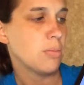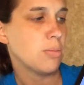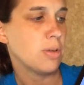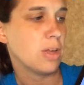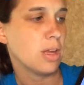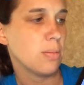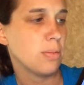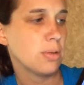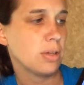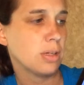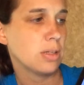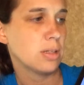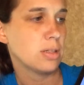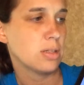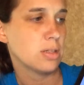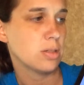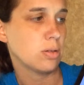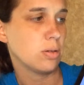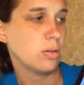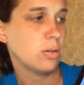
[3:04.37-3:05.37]
Be able to
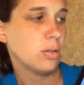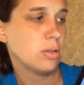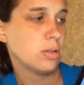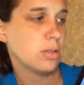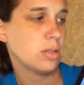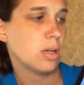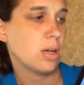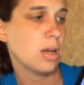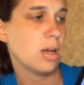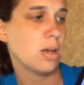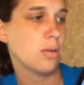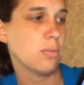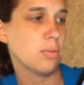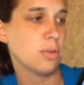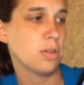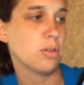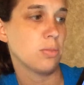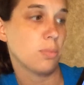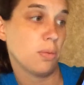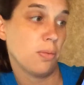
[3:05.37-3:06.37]
consult
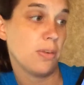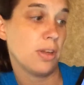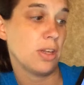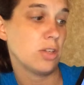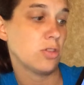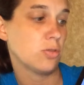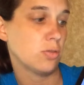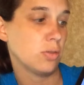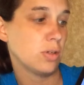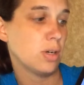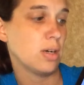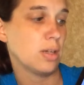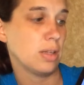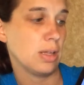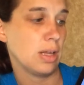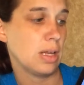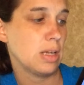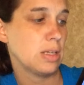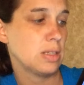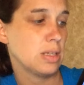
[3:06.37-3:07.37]
with your professional
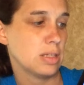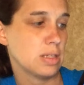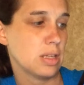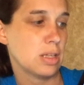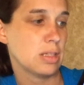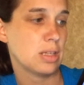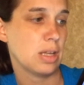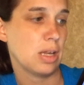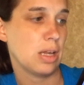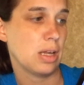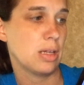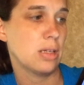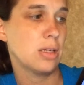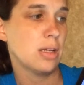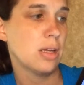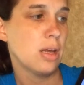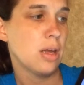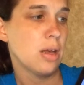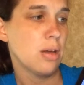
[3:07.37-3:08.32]
colleagues, as I said,